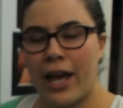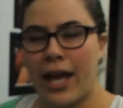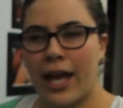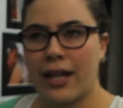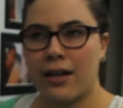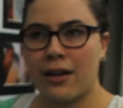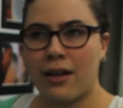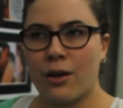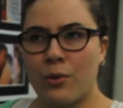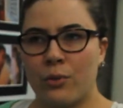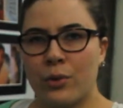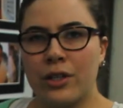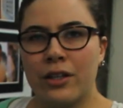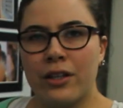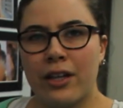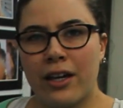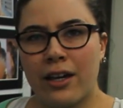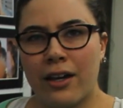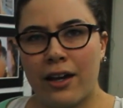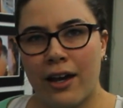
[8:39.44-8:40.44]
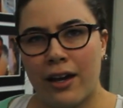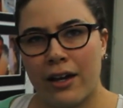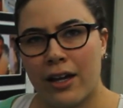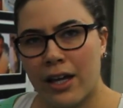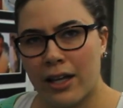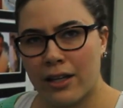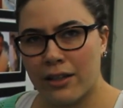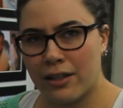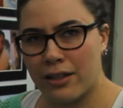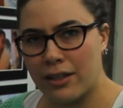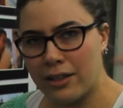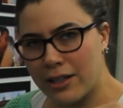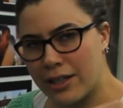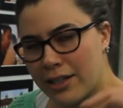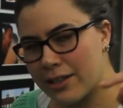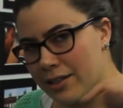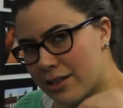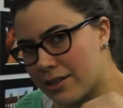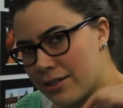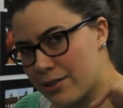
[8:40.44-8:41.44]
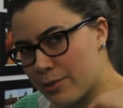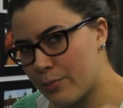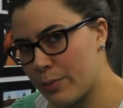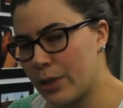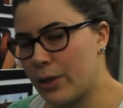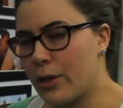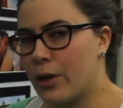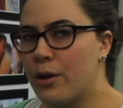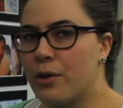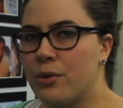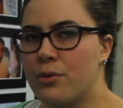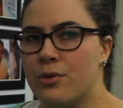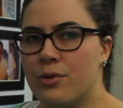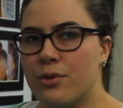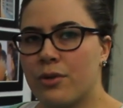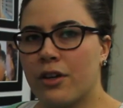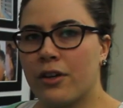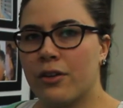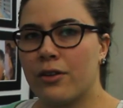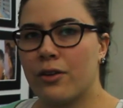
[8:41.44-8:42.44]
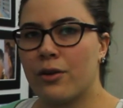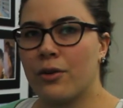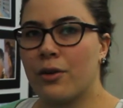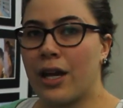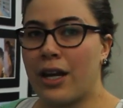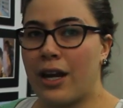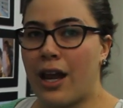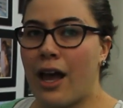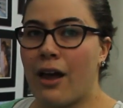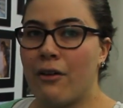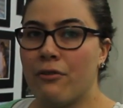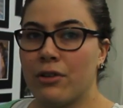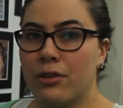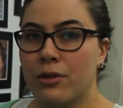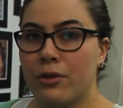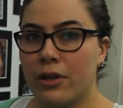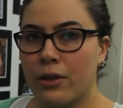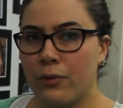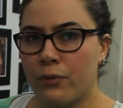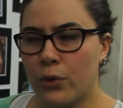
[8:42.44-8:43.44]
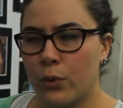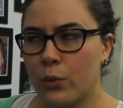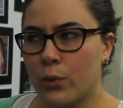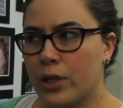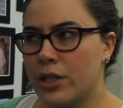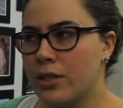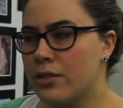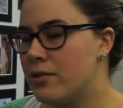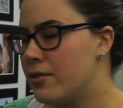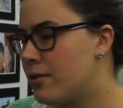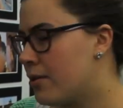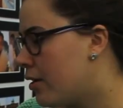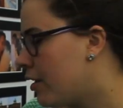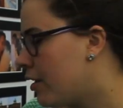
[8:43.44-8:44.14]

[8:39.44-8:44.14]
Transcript: and I will link again the details below so you can have a look if you want.